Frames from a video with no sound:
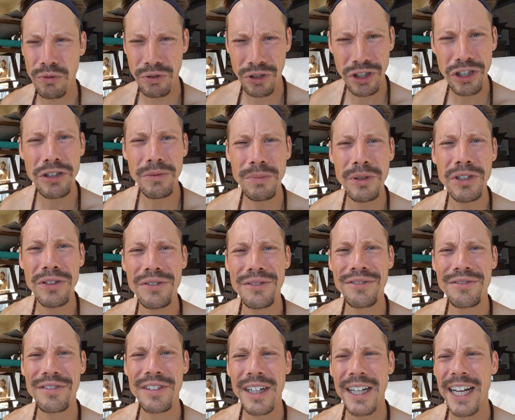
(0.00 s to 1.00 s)
you should
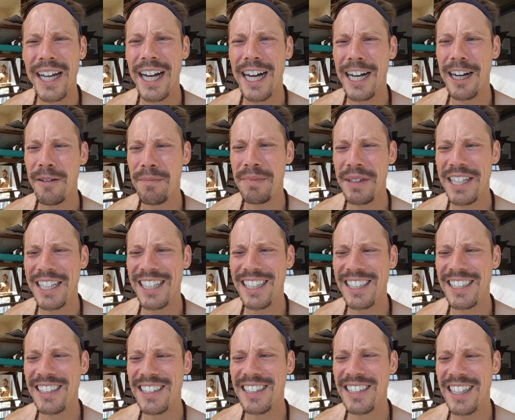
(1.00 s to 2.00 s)
move
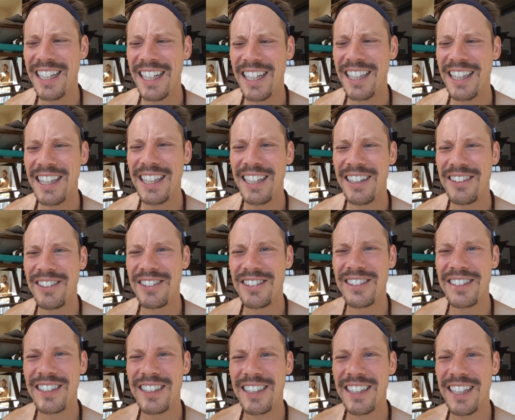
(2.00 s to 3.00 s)
because
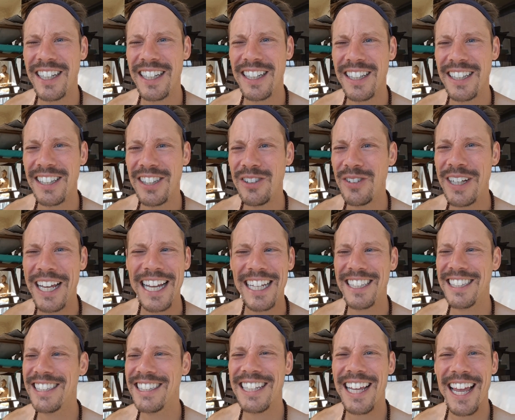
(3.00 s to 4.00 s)
you
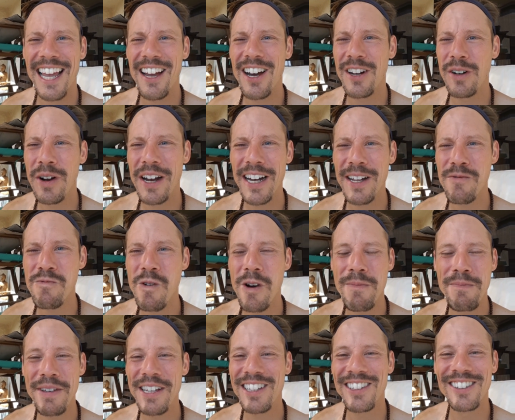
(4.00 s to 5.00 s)
can't stay on any
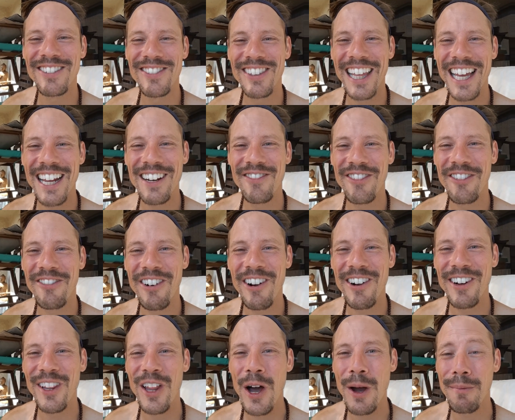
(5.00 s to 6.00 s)
one piece of land for
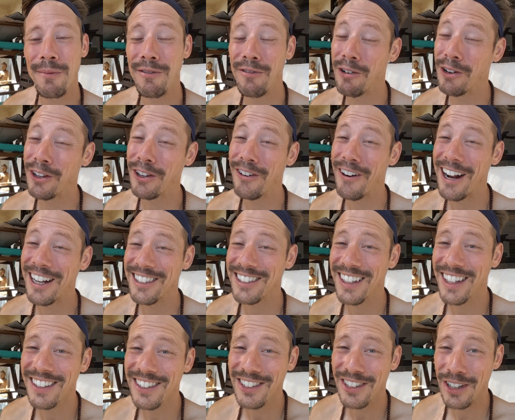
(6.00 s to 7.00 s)
very long before the grass
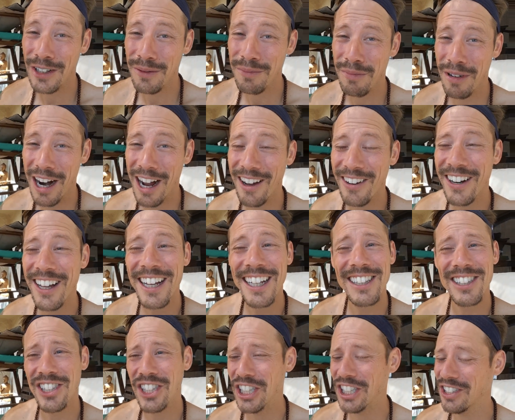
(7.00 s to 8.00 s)
does turn brown.
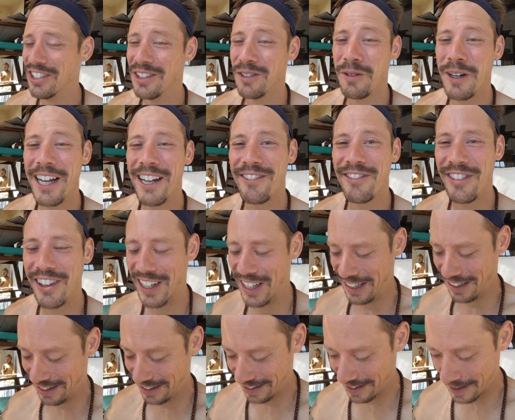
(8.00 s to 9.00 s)
It's just the way of
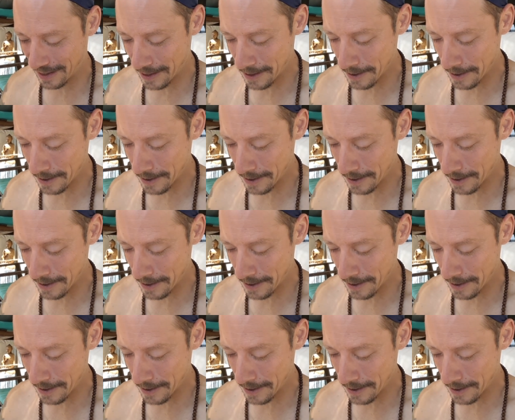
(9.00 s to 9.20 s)
things,